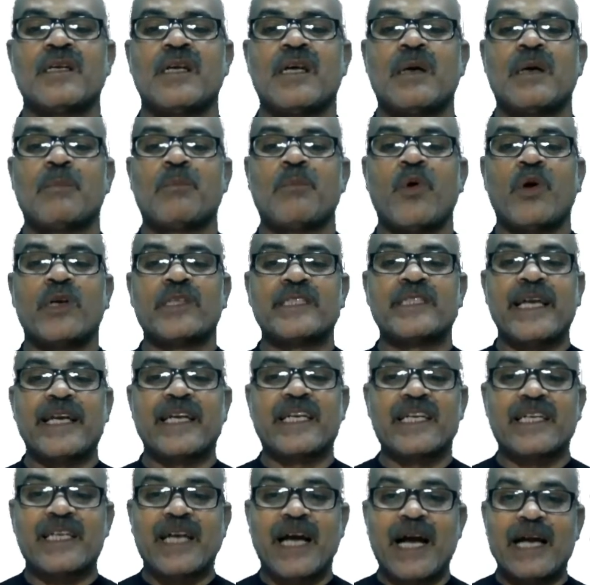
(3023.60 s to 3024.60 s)

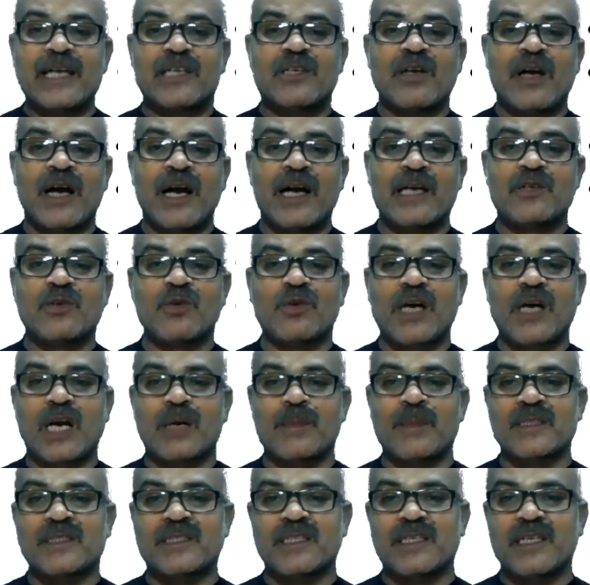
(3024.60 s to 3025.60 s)
Polycyclic
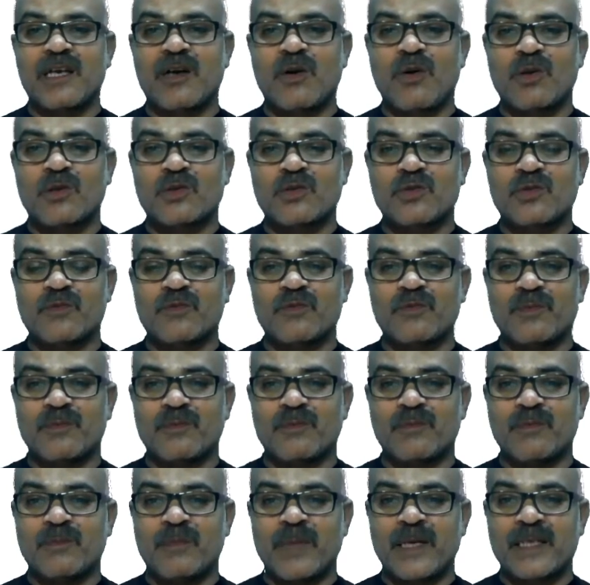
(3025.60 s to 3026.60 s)
hydrocarbons, they are also
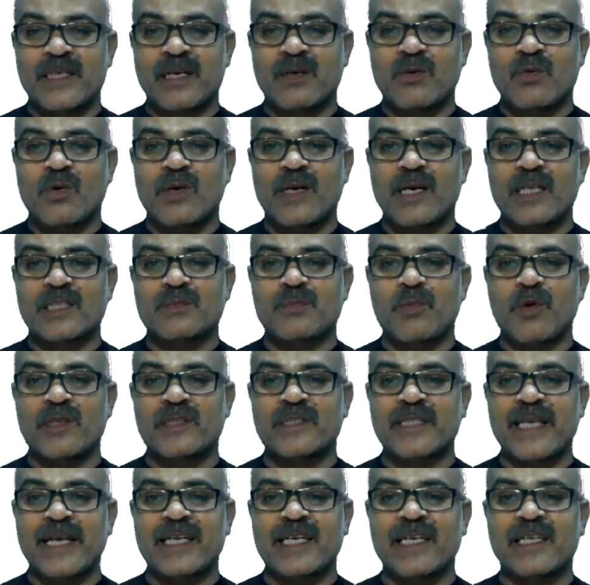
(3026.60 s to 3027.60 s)
better known as
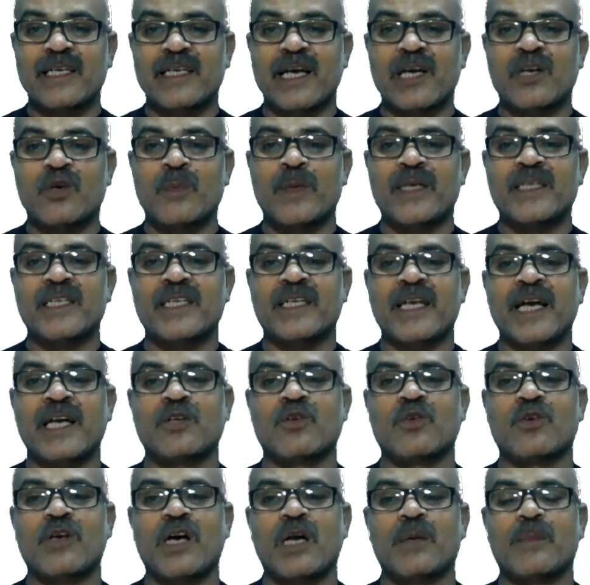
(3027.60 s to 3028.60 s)
polycyclic aromatic
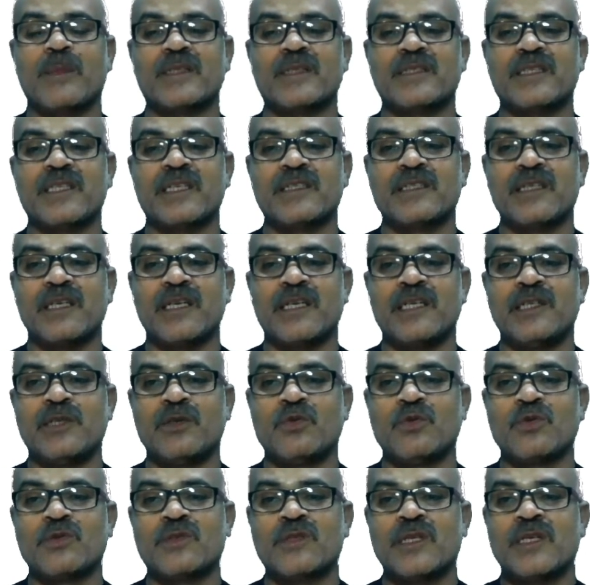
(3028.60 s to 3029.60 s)
hydrocarbons. They
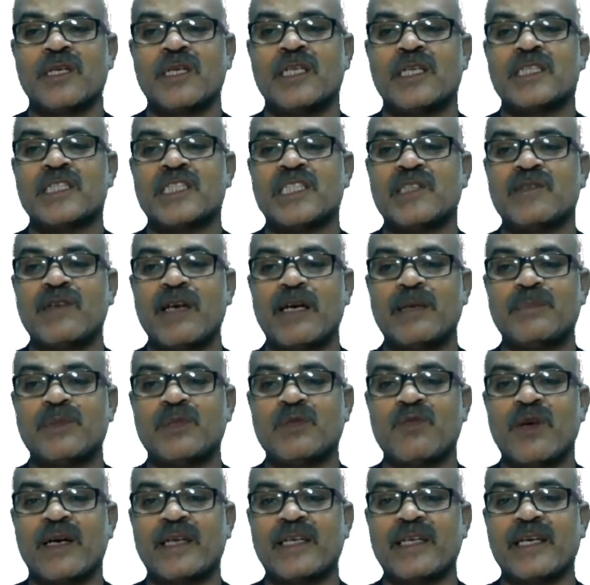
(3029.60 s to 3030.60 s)
induce
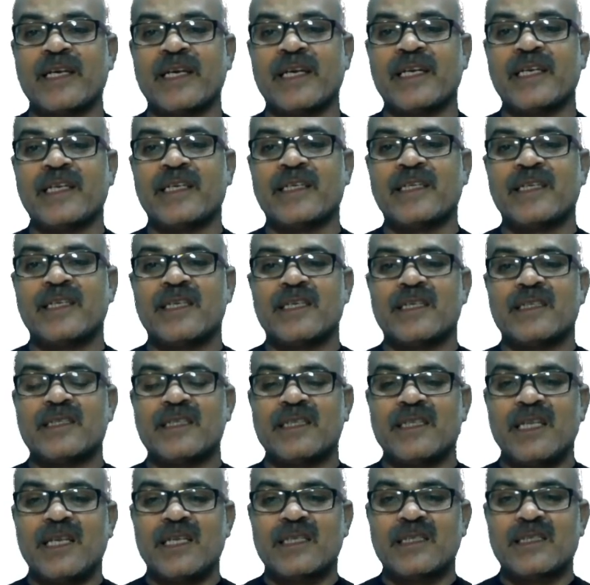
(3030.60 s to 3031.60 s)
CYP1A.
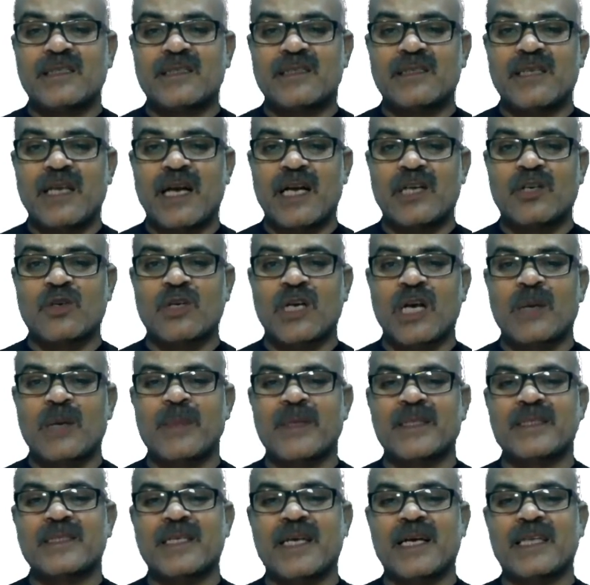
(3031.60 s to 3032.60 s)
These
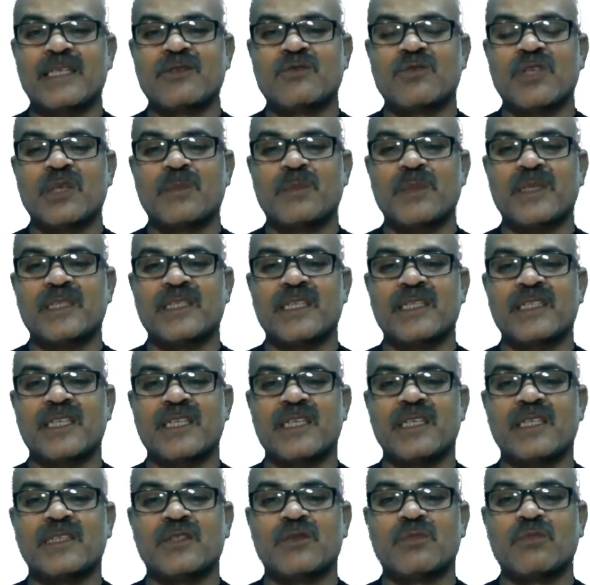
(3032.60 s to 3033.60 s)
hydrocarbons are usually present
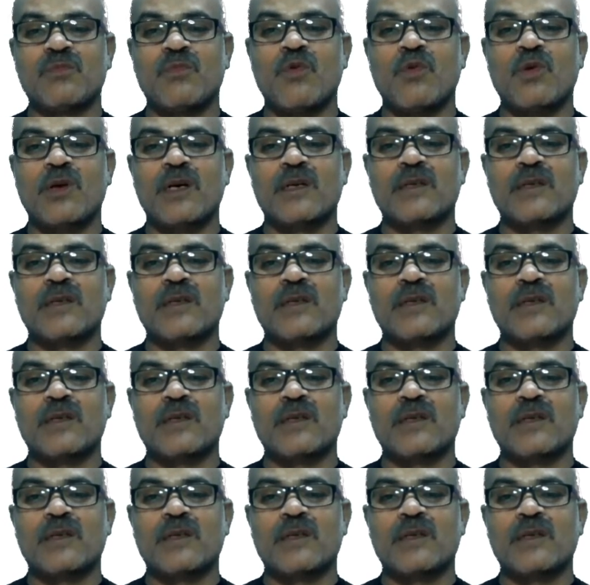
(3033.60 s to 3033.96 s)
in smoke,